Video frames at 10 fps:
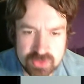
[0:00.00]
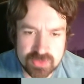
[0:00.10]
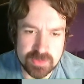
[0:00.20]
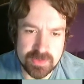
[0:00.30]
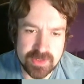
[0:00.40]

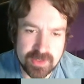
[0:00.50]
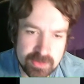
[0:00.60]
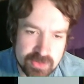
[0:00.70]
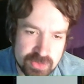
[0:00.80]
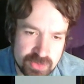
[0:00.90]
to be
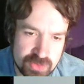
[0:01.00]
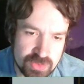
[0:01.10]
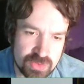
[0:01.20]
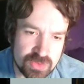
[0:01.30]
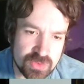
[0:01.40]
able
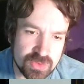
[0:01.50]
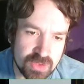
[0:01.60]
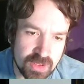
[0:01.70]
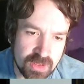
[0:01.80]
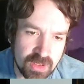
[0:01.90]
to
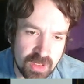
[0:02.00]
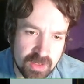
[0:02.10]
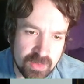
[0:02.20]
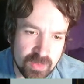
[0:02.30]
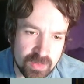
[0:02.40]

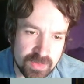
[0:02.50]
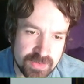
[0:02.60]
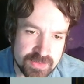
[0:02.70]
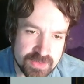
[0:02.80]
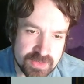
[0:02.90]
unlock with the Ascension